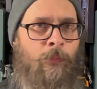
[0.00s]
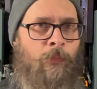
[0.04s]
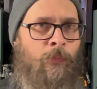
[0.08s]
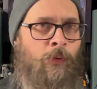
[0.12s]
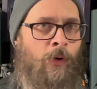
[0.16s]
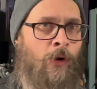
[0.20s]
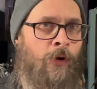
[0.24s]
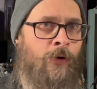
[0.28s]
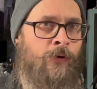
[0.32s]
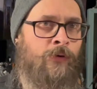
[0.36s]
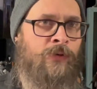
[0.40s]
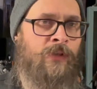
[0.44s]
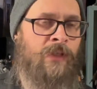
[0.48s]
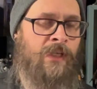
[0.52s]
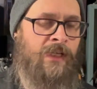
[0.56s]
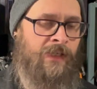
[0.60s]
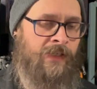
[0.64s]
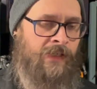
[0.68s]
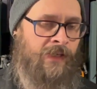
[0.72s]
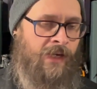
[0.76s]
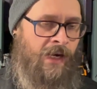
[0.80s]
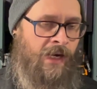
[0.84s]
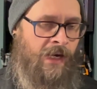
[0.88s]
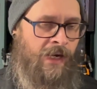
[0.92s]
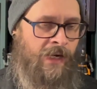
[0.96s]
pros and
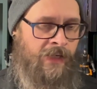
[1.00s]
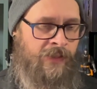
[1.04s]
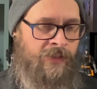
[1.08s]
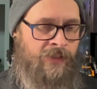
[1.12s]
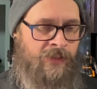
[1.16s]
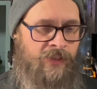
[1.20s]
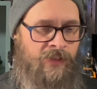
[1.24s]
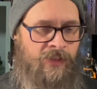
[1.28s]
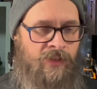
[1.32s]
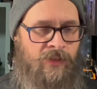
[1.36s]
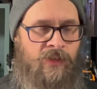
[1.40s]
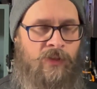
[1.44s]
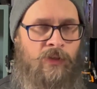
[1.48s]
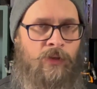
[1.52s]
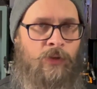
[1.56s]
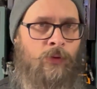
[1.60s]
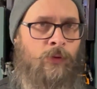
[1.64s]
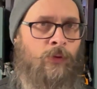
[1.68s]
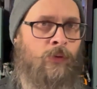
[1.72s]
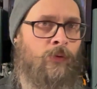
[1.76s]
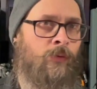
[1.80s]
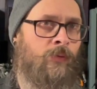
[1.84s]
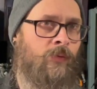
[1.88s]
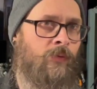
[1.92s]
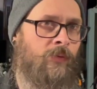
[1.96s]
cons
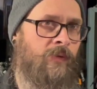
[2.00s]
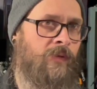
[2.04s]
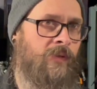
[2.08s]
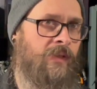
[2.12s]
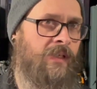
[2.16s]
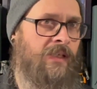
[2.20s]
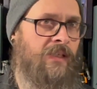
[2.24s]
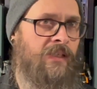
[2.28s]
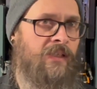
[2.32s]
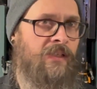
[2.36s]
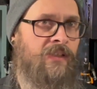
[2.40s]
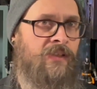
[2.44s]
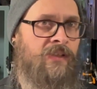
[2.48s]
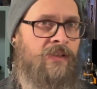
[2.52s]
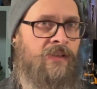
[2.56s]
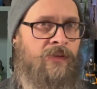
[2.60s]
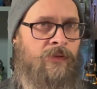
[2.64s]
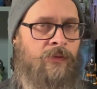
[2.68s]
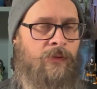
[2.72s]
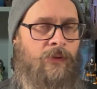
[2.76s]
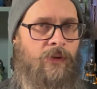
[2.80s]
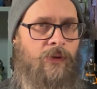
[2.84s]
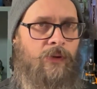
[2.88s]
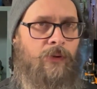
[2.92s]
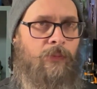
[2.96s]
to these
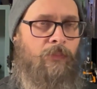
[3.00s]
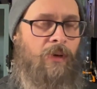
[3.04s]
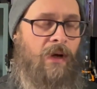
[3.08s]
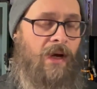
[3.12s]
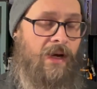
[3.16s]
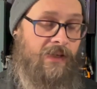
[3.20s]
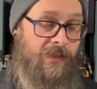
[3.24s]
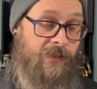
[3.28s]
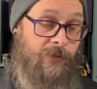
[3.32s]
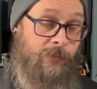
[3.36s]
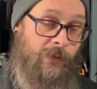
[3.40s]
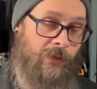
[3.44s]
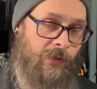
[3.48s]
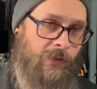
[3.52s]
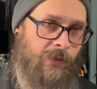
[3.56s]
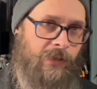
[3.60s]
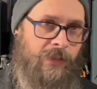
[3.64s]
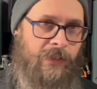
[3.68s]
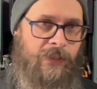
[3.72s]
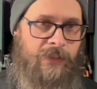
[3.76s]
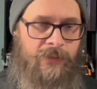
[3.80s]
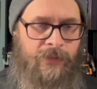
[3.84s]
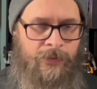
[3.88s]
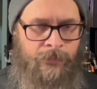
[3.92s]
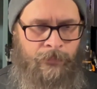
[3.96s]

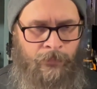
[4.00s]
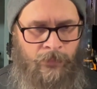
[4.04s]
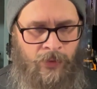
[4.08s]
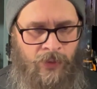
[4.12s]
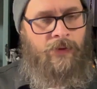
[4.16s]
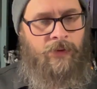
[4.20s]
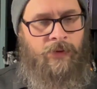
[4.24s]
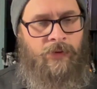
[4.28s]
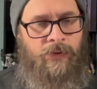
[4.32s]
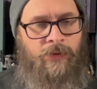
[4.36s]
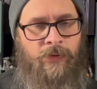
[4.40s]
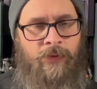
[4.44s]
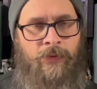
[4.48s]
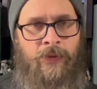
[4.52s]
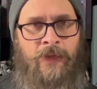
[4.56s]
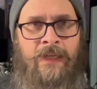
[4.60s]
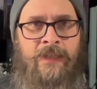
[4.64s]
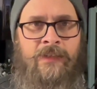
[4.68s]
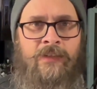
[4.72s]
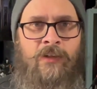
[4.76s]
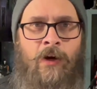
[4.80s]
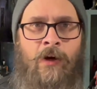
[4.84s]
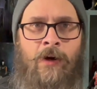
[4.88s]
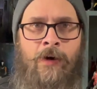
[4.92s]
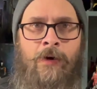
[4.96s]
possibilities.
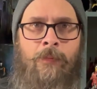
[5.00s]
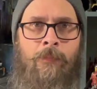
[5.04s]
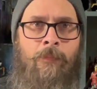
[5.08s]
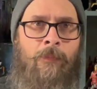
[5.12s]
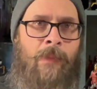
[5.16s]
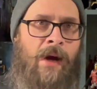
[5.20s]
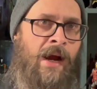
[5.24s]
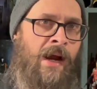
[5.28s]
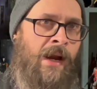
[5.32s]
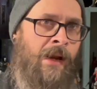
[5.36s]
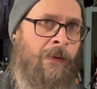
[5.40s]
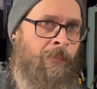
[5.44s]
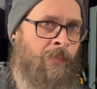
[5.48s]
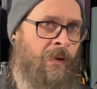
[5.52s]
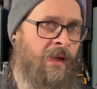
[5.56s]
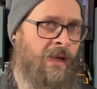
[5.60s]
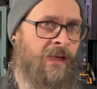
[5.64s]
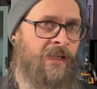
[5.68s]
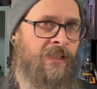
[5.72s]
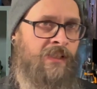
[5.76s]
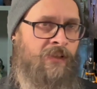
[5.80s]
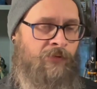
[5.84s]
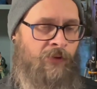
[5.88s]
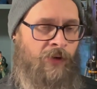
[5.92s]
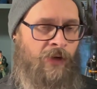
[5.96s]
These aren't my
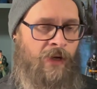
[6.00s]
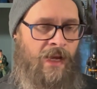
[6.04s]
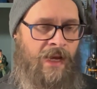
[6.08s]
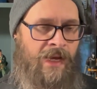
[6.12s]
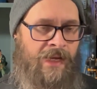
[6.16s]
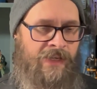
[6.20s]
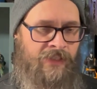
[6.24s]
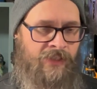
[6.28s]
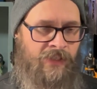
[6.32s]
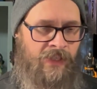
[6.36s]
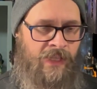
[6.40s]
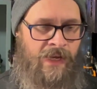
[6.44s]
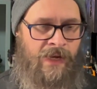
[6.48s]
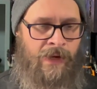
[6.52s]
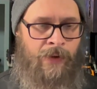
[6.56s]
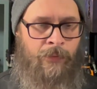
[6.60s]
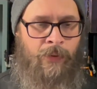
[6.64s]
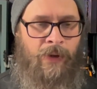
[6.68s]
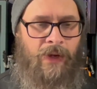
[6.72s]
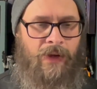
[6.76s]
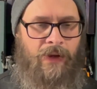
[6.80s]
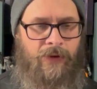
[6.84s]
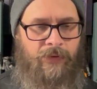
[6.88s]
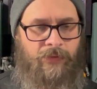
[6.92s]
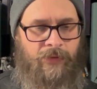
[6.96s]
picks for
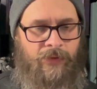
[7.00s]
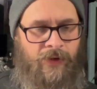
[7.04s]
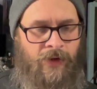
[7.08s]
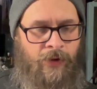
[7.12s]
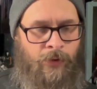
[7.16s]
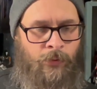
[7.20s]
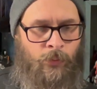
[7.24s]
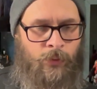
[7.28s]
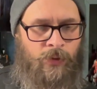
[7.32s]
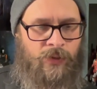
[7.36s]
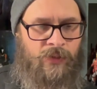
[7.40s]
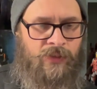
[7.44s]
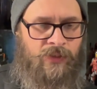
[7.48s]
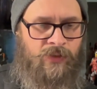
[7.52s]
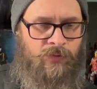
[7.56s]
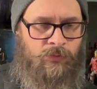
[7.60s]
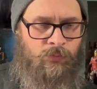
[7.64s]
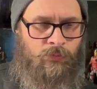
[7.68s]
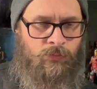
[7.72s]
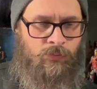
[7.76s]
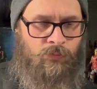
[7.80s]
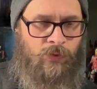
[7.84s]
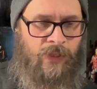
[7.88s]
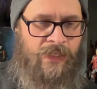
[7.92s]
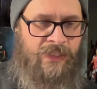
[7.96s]
HasLab. There was
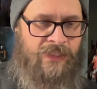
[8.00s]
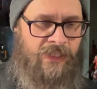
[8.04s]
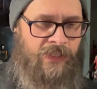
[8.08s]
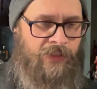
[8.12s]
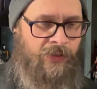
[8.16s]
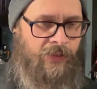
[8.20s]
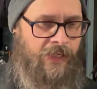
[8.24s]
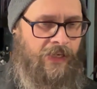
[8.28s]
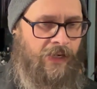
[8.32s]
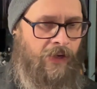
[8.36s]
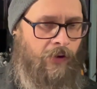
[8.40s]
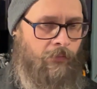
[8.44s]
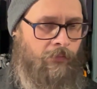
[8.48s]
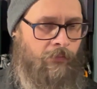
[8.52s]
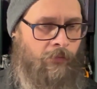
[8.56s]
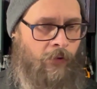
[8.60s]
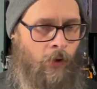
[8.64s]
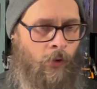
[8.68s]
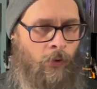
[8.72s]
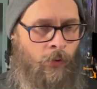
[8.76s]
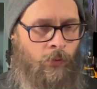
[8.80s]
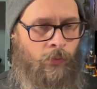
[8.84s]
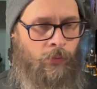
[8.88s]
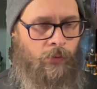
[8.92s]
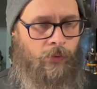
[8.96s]
recently a
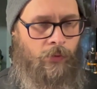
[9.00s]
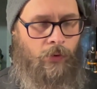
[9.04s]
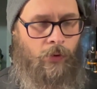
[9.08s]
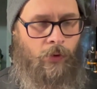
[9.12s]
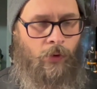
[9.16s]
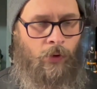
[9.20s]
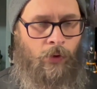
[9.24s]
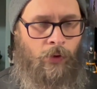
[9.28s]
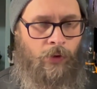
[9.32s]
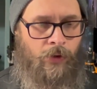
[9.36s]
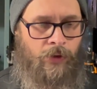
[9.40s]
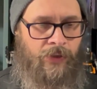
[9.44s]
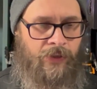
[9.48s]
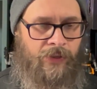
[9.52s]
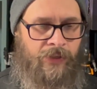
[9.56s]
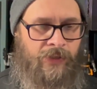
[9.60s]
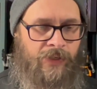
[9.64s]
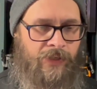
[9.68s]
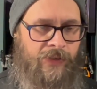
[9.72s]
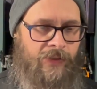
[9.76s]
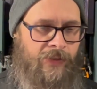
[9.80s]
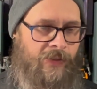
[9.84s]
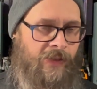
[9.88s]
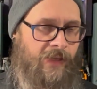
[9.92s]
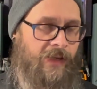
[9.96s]
vote on
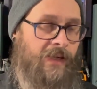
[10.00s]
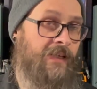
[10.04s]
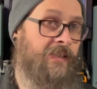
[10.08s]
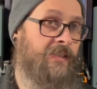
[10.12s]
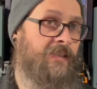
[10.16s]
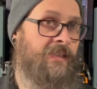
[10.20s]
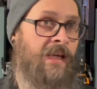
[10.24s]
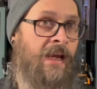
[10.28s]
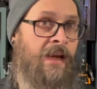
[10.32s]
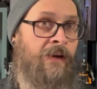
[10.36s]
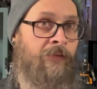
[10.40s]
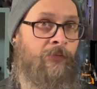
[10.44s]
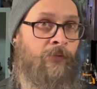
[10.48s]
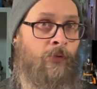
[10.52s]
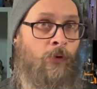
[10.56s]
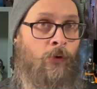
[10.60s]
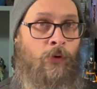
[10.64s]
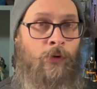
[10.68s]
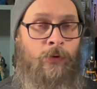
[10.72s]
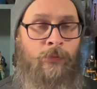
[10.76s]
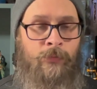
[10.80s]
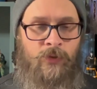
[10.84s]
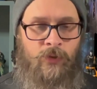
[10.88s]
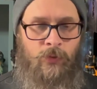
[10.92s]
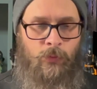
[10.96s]
the His Tank
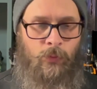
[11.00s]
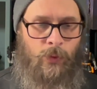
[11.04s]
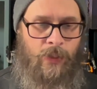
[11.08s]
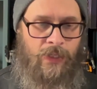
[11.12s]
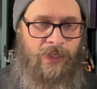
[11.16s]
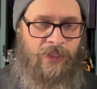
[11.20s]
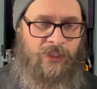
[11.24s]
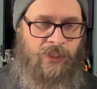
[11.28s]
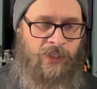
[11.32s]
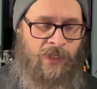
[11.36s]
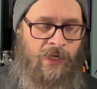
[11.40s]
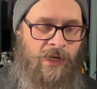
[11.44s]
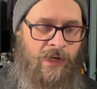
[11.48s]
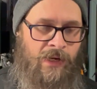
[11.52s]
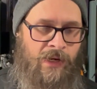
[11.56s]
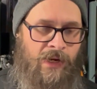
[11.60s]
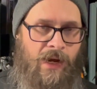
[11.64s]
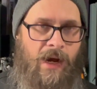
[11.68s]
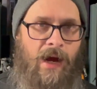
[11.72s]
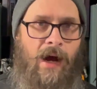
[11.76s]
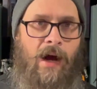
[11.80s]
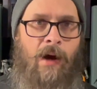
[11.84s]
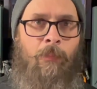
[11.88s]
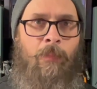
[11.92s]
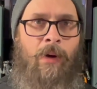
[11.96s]
forums, which
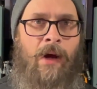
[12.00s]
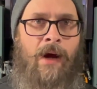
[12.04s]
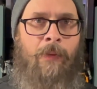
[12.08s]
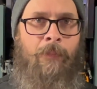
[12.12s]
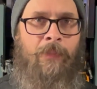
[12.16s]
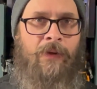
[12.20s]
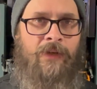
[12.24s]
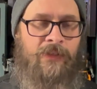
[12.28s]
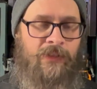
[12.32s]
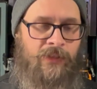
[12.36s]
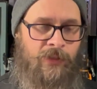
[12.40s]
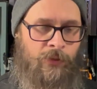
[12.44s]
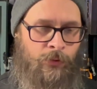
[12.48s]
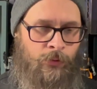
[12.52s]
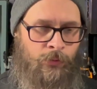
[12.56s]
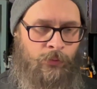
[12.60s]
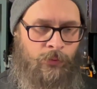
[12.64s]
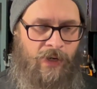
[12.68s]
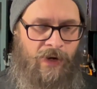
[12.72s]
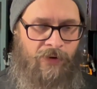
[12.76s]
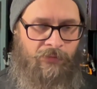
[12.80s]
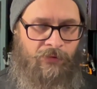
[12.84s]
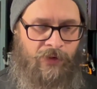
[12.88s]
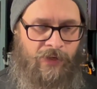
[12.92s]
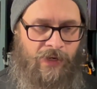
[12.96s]
I'll pop into
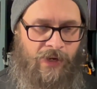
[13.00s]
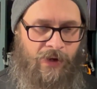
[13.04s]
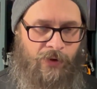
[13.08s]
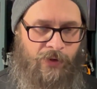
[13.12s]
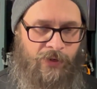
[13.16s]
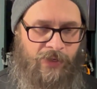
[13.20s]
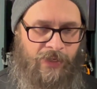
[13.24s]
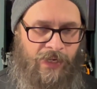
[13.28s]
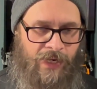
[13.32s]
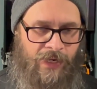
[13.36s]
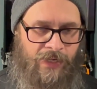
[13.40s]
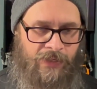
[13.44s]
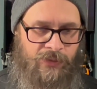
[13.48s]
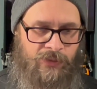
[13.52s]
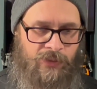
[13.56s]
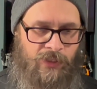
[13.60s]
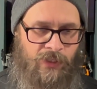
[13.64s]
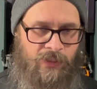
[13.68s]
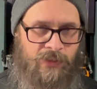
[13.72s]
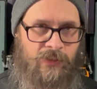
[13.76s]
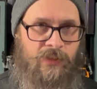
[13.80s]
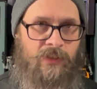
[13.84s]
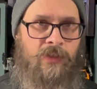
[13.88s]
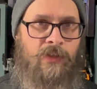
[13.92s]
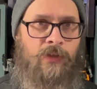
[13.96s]
every now and again
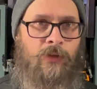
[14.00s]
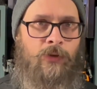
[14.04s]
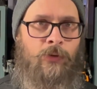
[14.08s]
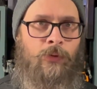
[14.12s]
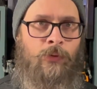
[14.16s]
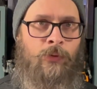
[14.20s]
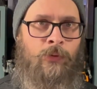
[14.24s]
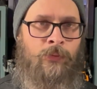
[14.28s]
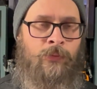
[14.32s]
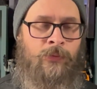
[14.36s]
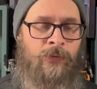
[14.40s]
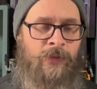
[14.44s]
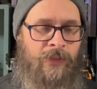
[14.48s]
just to